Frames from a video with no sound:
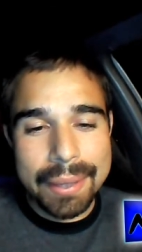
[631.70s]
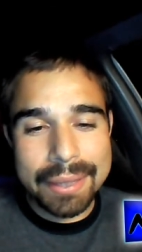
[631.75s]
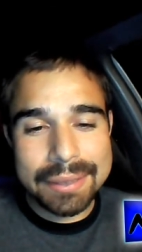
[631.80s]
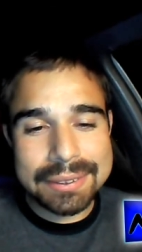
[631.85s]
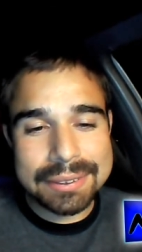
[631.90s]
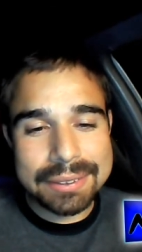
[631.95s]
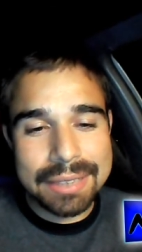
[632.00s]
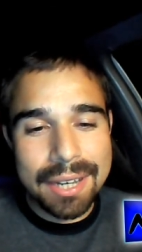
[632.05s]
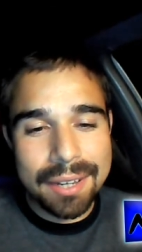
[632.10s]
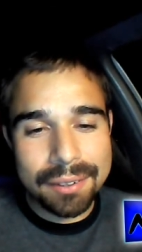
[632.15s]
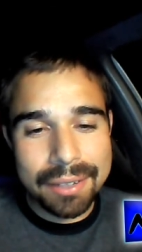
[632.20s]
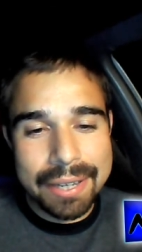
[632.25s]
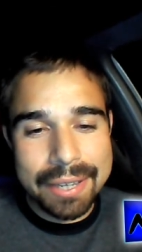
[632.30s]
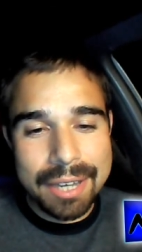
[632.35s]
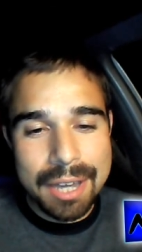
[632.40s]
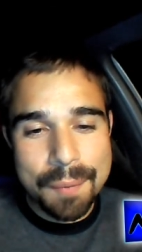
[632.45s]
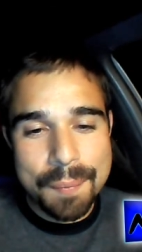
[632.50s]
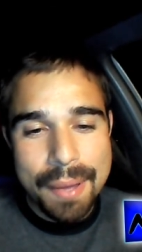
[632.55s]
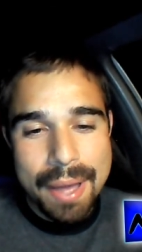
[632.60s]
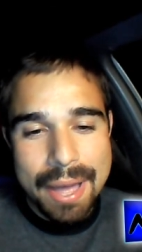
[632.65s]
it's not
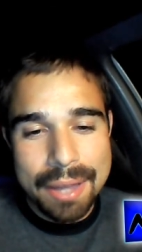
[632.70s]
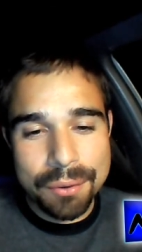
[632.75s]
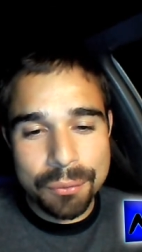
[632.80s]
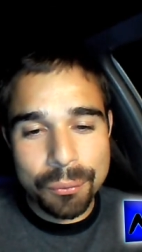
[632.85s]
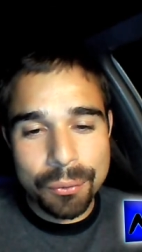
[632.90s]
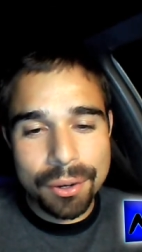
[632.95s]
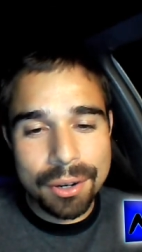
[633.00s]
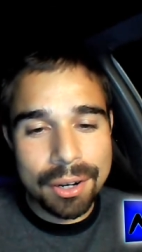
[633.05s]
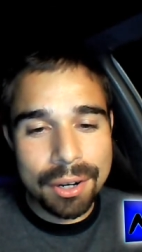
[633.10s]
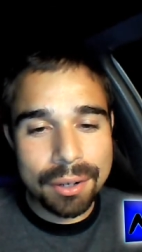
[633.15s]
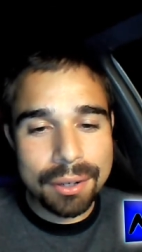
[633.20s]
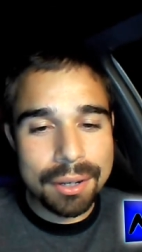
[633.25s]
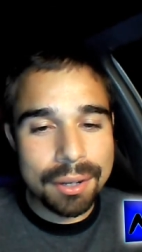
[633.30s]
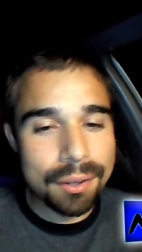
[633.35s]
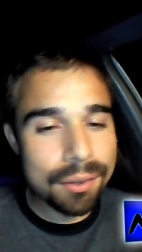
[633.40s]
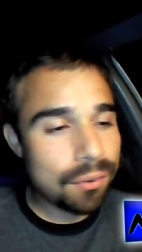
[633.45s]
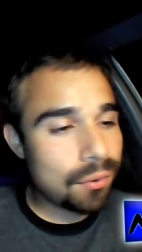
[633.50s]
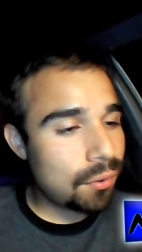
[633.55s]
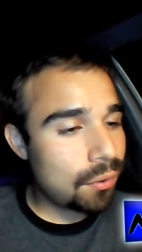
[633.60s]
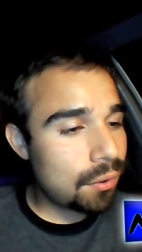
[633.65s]
like I'm at work
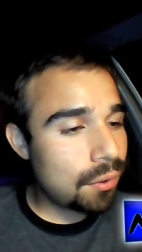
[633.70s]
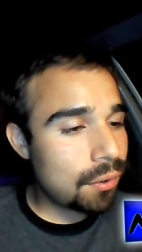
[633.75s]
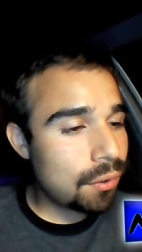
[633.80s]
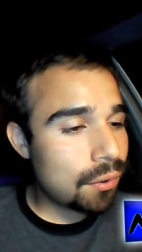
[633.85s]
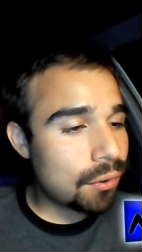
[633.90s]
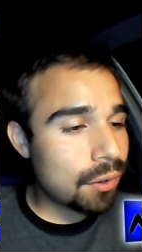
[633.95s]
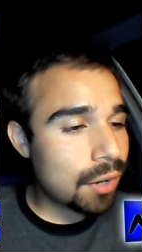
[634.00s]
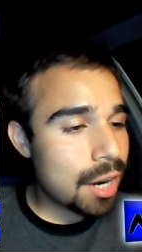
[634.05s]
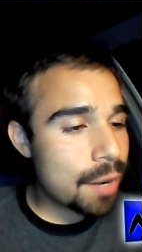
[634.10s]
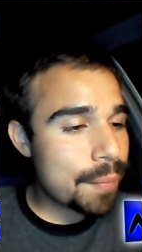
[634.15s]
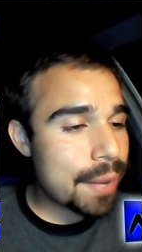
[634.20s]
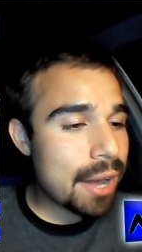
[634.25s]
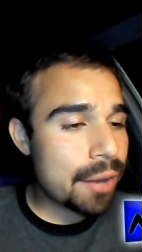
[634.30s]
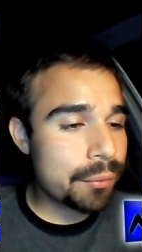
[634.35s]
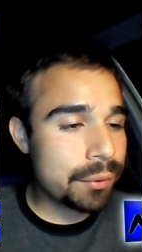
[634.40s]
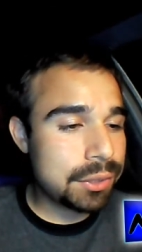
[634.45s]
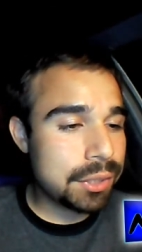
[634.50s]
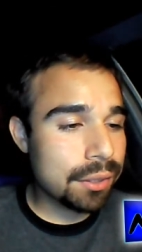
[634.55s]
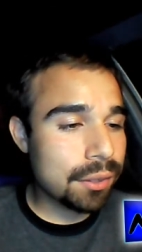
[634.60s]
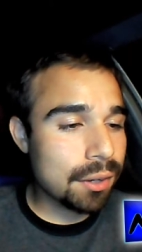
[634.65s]
or I'm
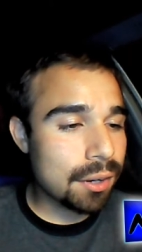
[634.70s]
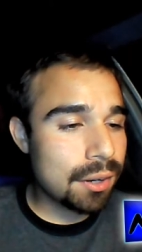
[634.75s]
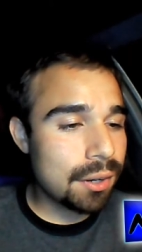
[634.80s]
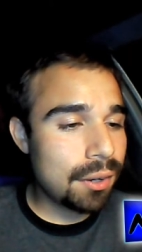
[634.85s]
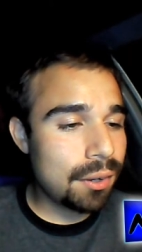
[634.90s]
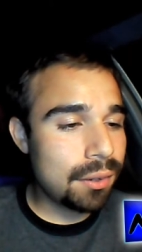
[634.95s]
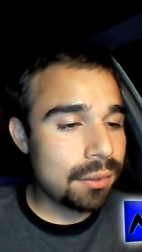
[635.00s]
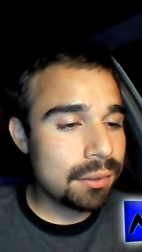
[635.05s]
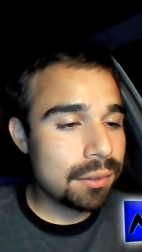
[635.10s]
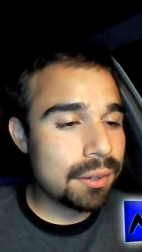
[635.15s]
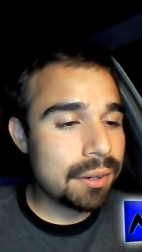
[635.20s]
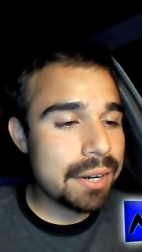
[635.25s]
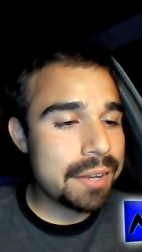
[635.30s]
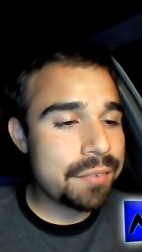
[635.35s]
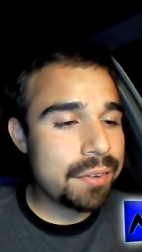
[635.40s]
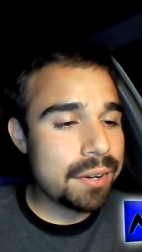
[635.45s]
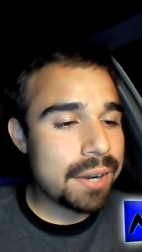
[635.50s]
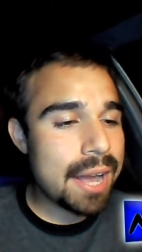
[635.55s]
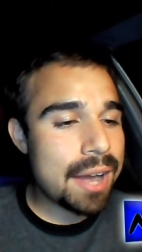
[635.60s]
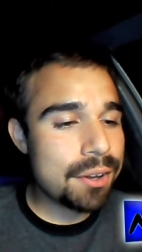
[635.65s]
out with a girl or
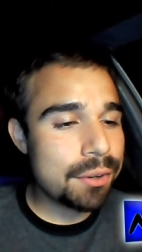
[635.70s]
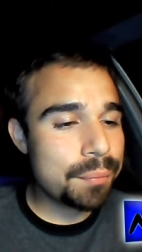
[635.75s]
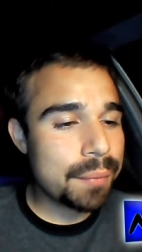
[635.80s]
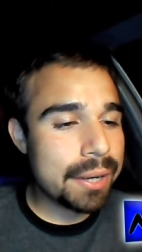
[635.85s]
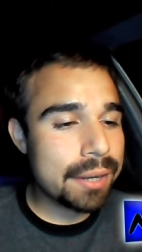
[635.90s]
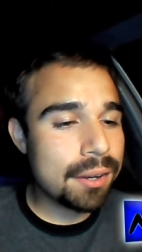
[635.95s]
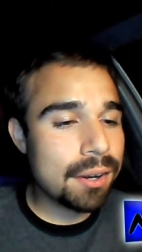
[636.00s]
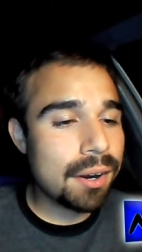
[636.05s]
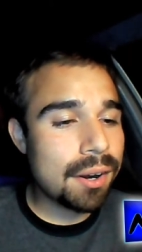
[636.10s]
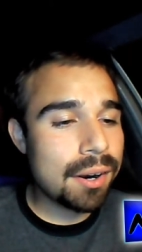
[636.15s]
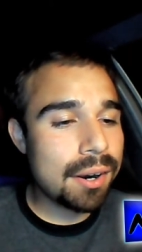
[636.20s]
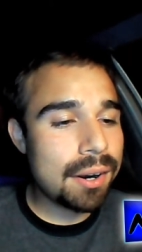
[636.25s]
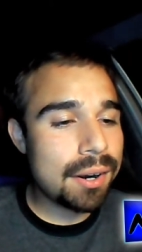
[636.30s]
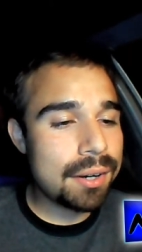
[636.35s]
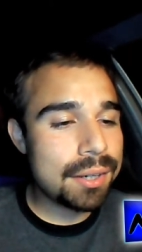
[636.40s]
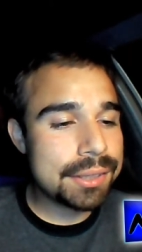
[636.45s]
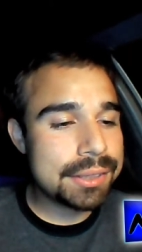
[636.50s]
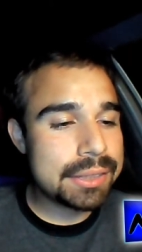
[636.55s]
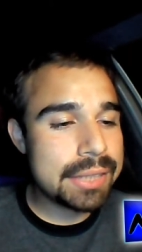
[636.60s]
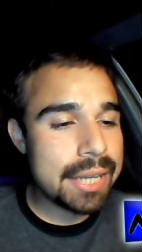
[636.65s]
even out in my
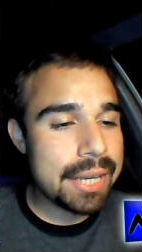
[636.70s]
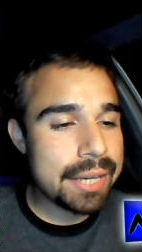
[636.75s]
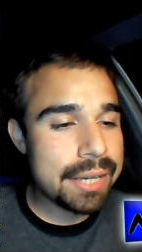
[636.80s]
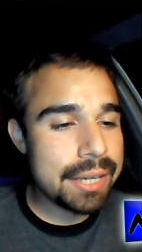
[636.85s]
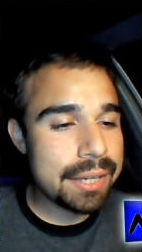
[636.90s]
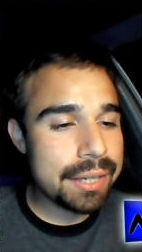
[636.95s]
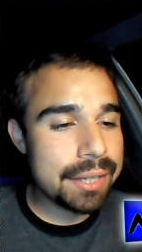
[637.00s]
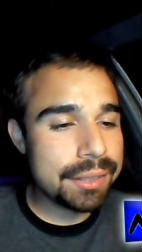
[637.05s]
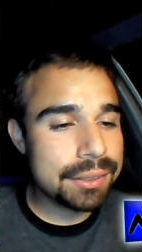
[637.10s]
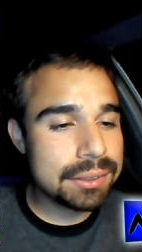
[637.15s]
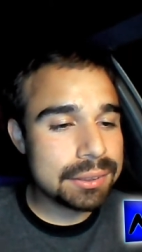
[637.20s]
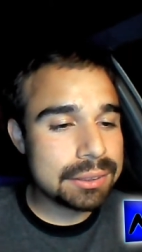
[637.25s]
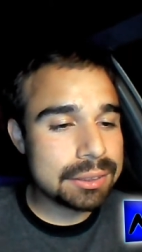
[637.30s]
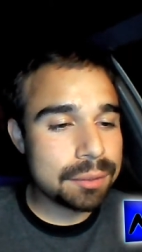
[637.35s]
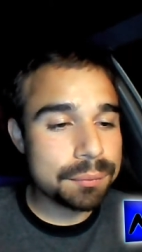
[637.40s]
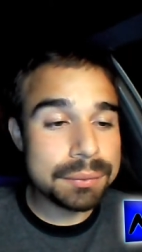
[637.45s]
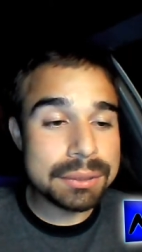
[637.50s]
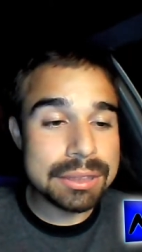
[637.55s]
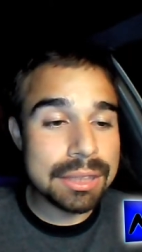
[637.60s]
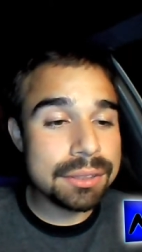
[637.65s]
car taking in
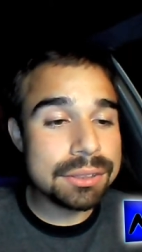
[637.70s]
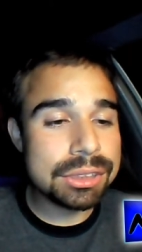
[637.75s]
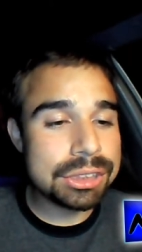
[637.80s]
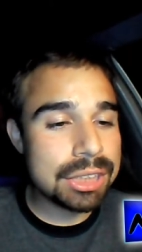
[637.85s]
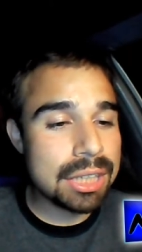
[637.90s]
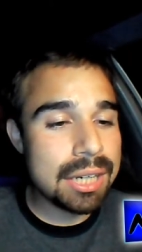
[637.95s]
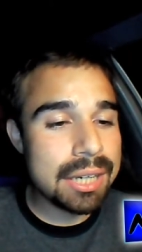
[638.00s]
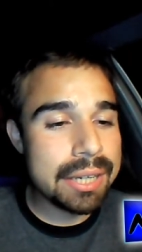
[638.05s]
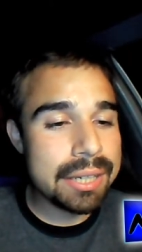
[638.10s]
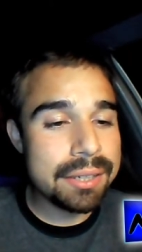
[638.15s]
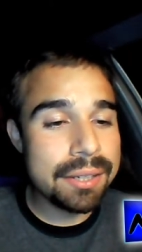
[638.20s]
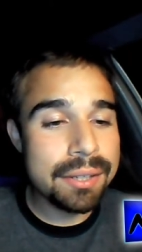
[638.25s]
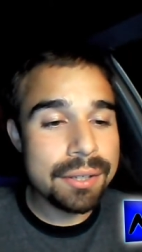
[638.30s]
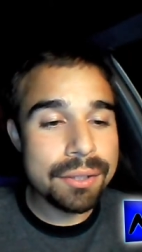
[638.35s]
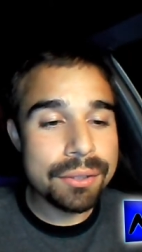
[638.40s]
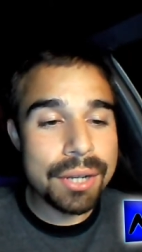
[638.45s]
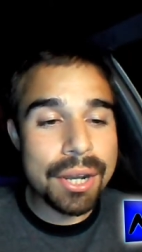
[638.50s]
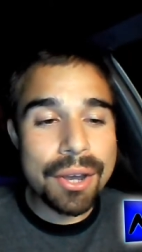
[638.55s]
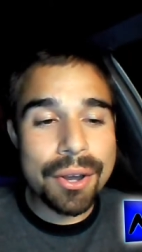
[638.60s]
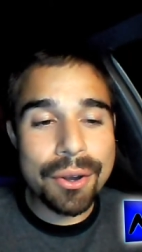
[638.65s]
some sunshine.
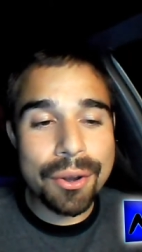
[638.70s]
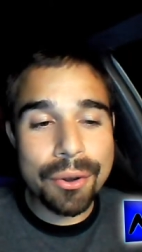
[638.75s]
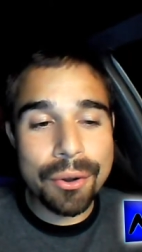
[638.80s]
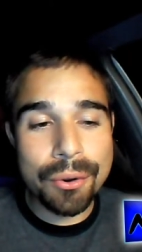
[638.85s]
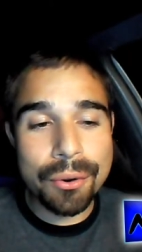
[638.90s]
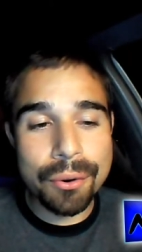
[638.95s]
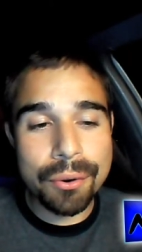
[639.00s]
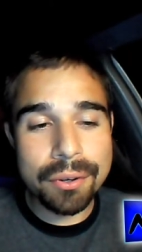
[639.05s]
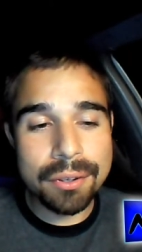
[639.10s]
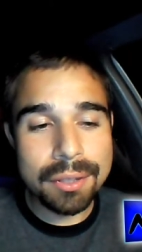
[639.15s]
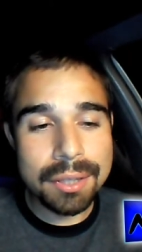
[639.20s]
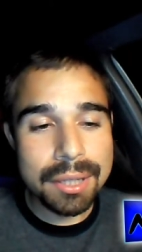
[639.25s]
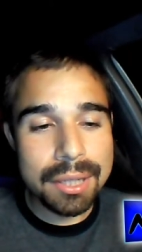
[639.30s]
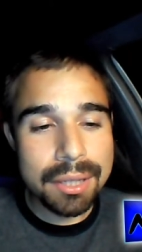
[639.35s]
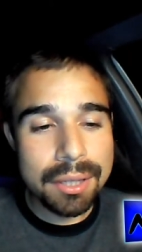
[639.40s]
No!